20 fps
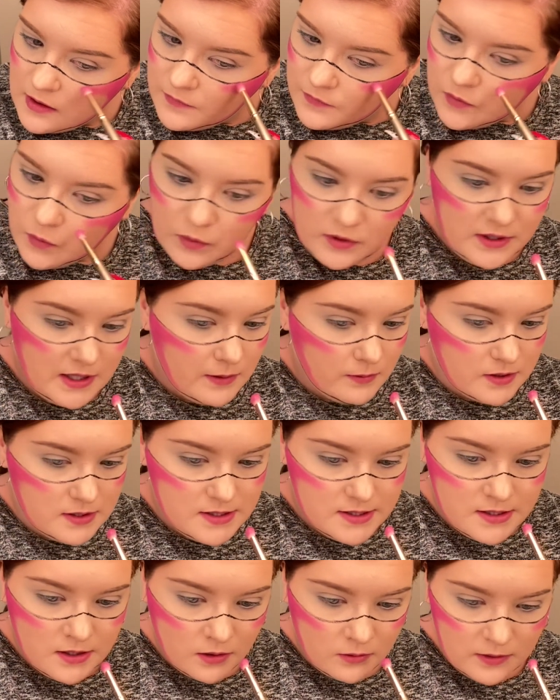when they were
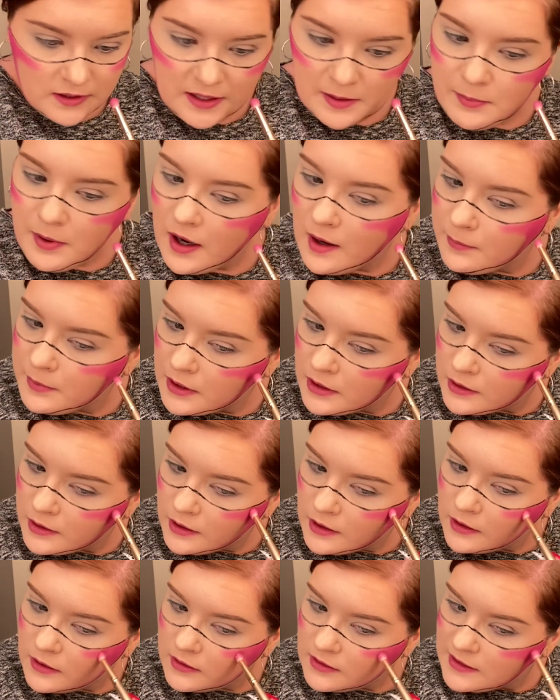still really
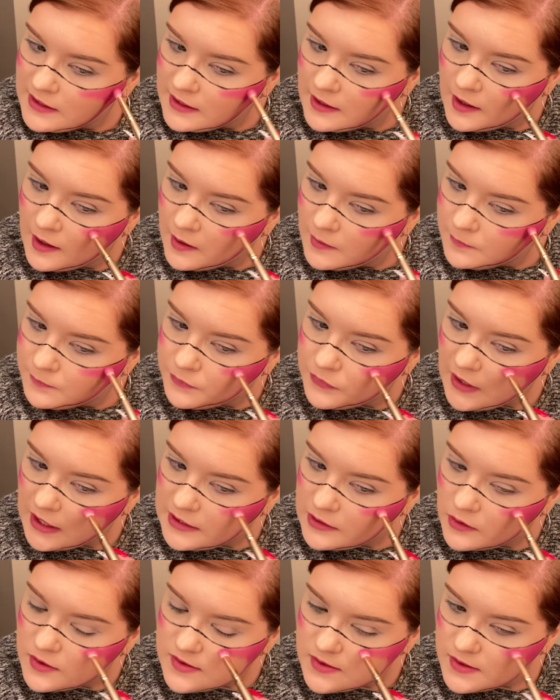popular, the
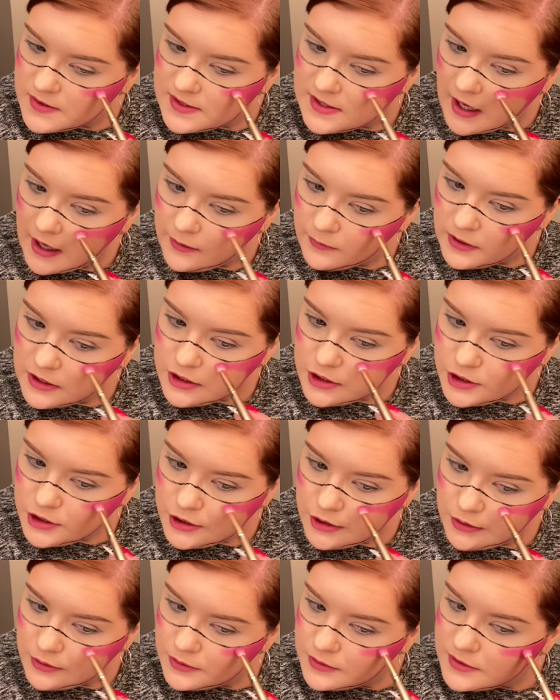like those Osiris
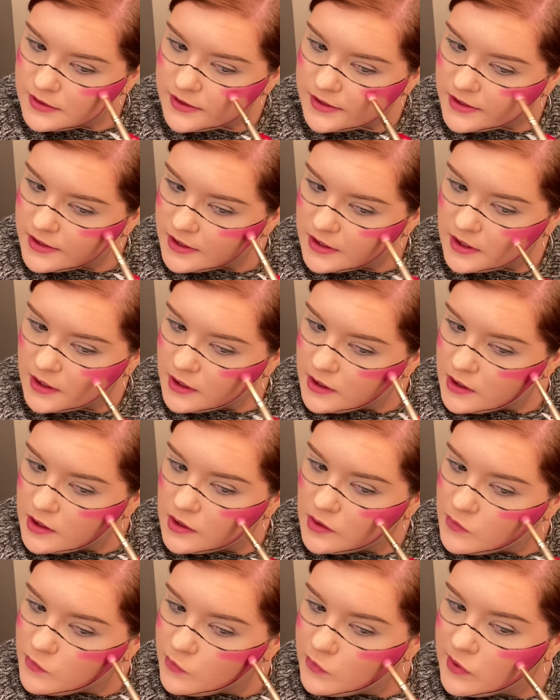shoes
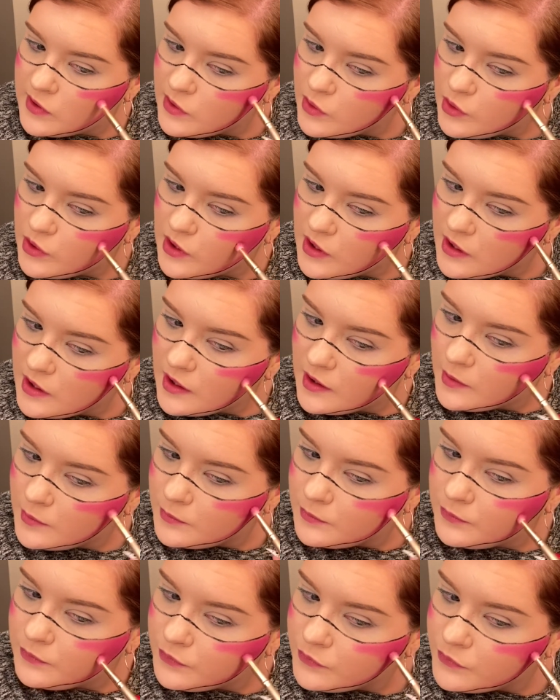with the